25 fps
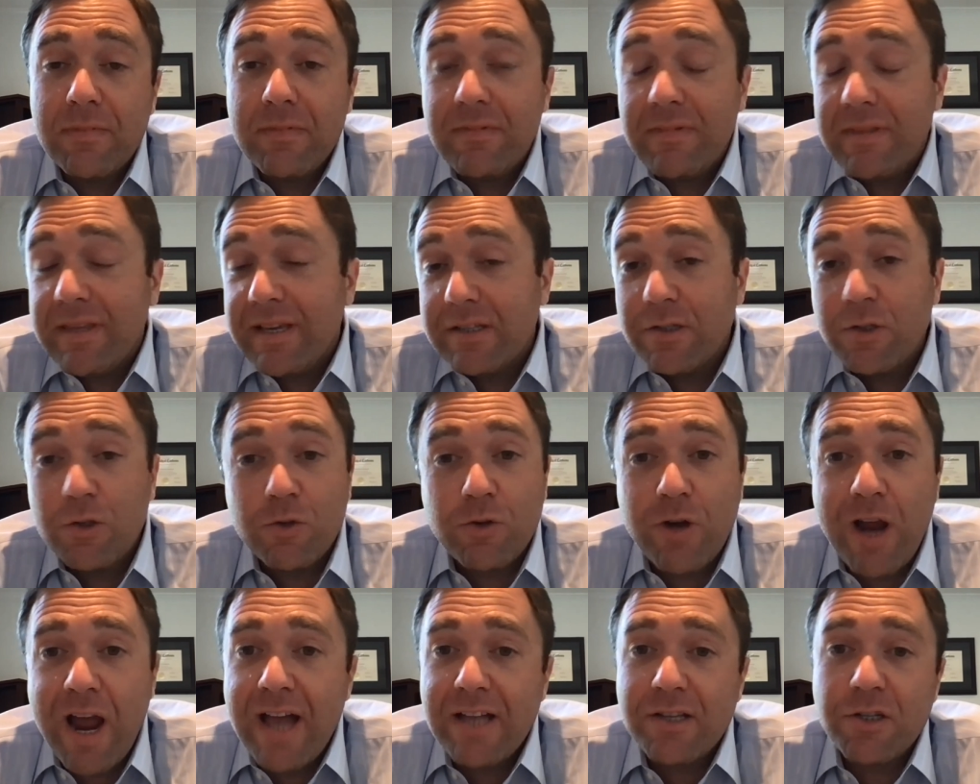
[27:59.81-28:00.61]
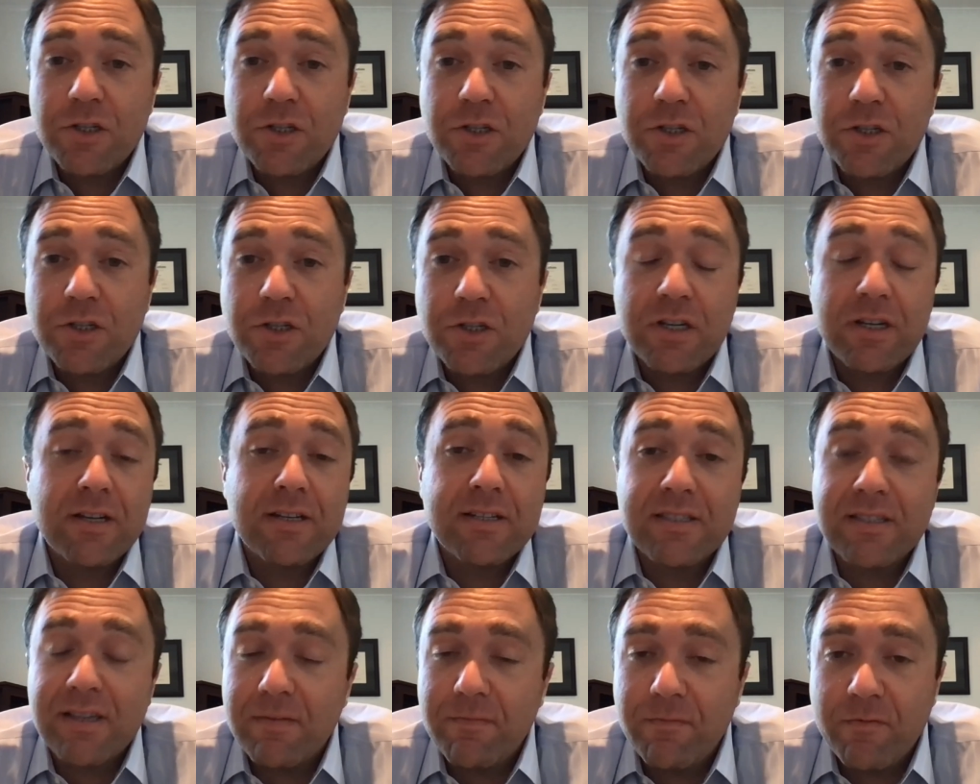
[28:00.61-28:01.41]
that's tragic
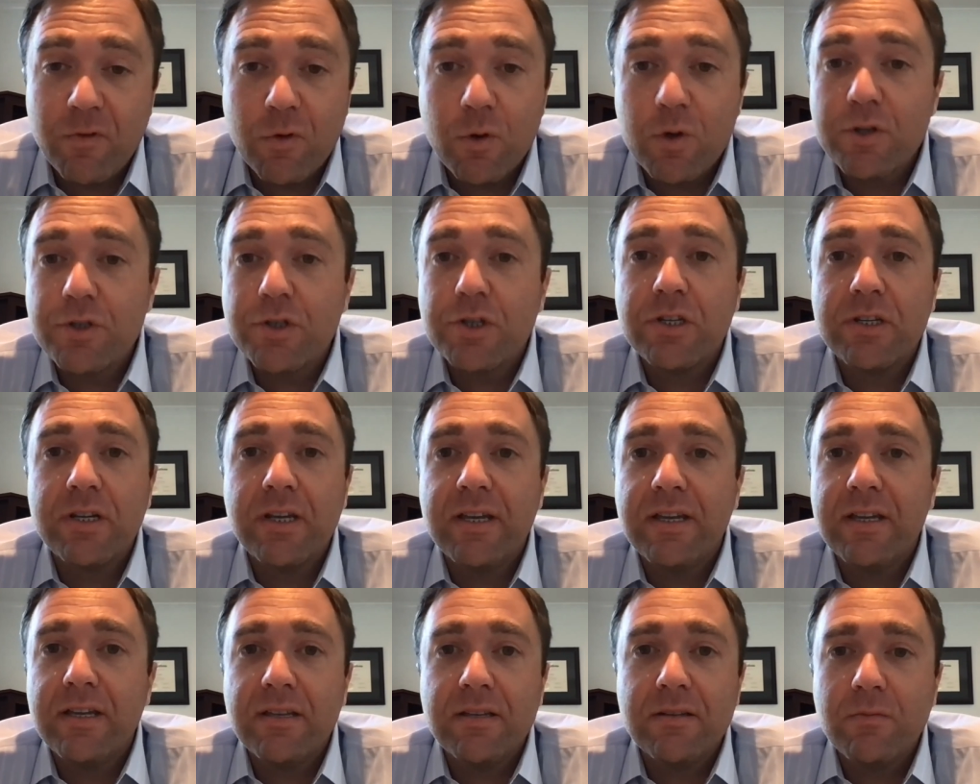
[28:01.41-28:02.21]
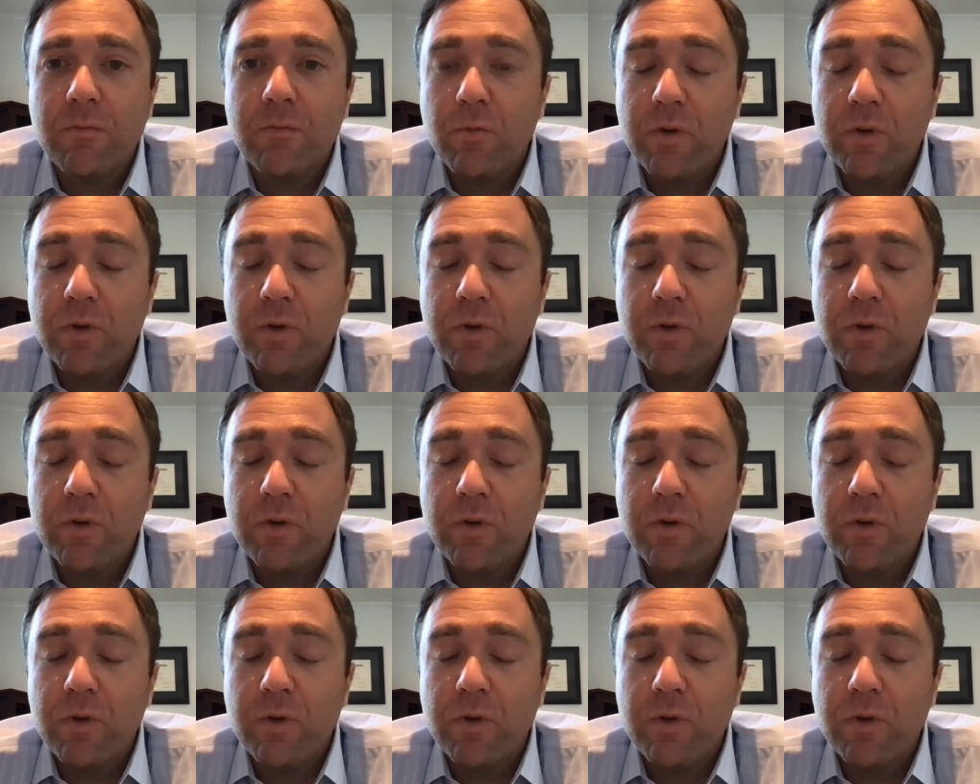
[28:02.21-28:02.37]
and unfortunate.